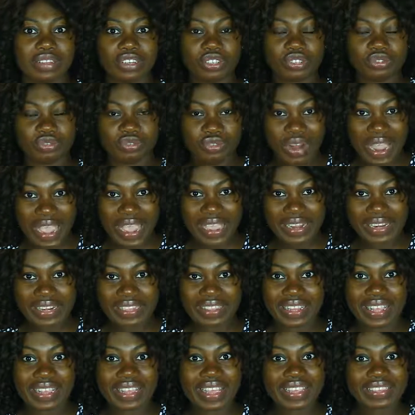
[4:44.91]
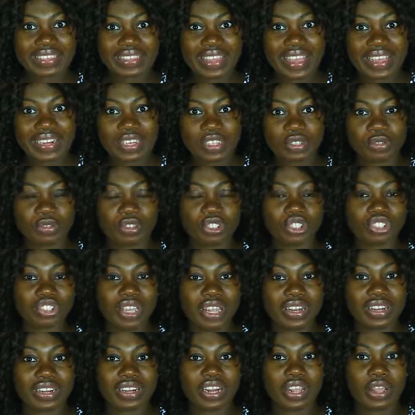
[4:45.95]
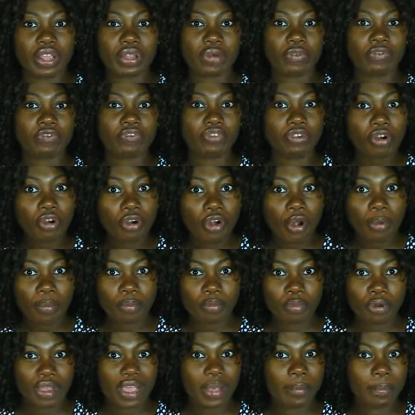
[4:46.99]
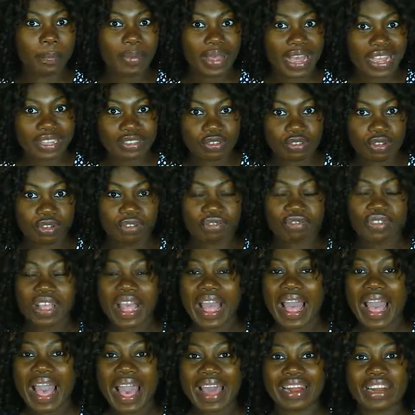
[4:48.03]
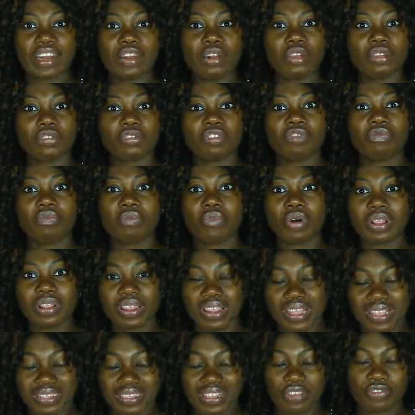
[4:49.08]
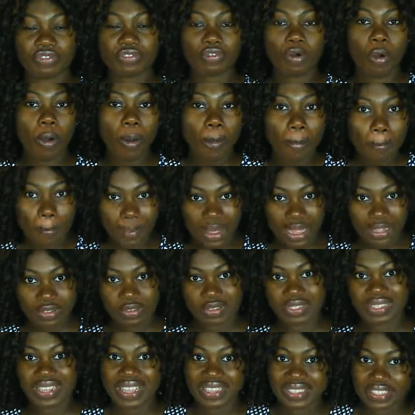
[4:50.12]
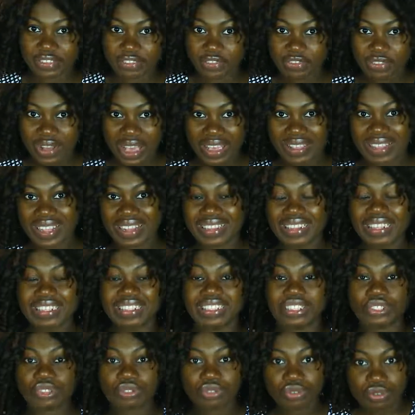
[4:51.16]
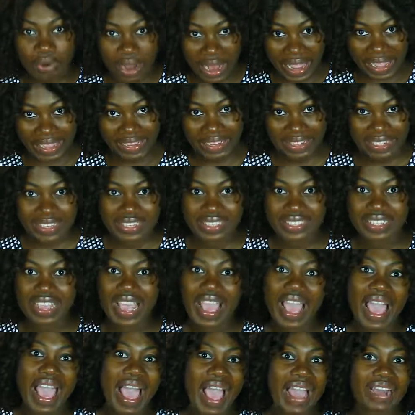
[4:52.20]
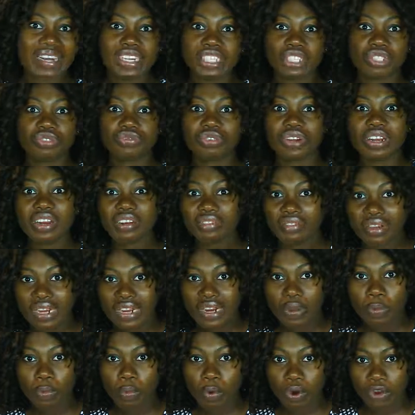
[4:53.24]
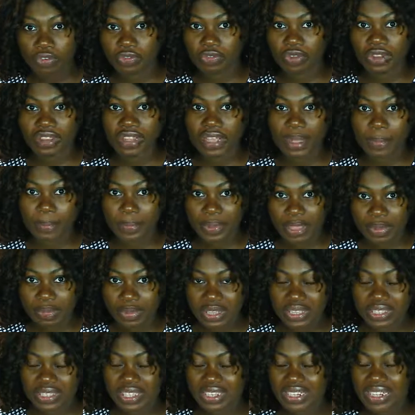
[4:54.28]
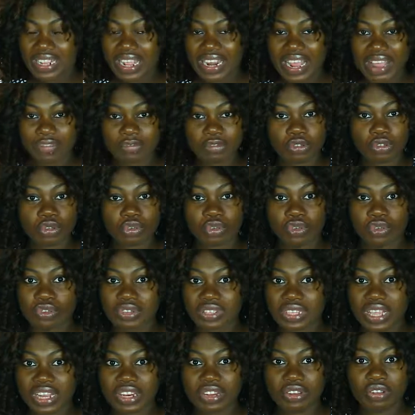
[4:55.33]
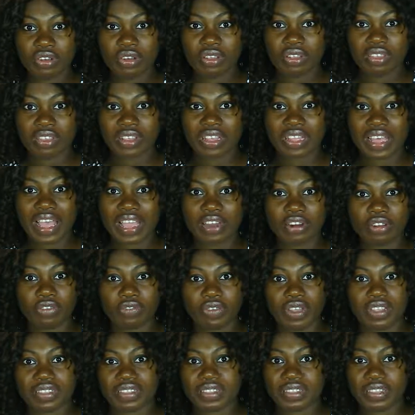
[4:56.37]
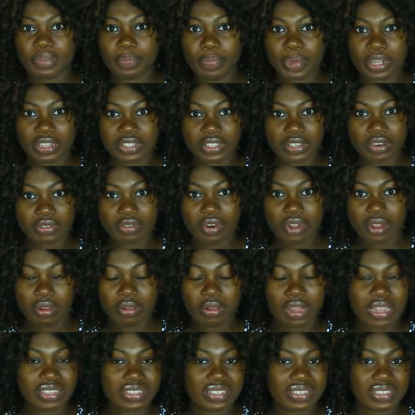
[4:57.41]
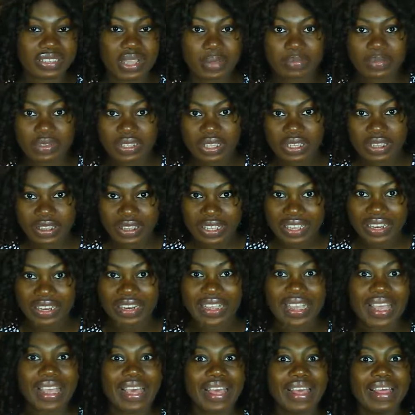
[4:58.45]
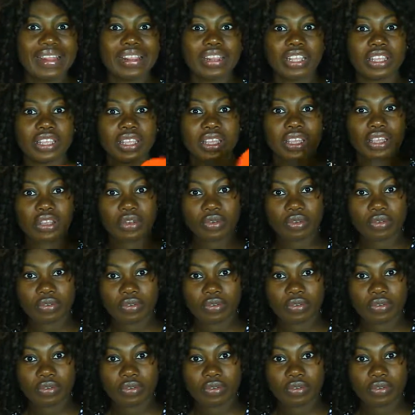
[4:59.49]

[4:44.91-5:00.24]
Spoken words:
tried it, like I said, it was shared in a forum where I'm part of, and a lot of mothers have come back to testify that they tried it and it really worked for their babies. They didn't have to use any other kind of antibacterial or antiseptic thing. The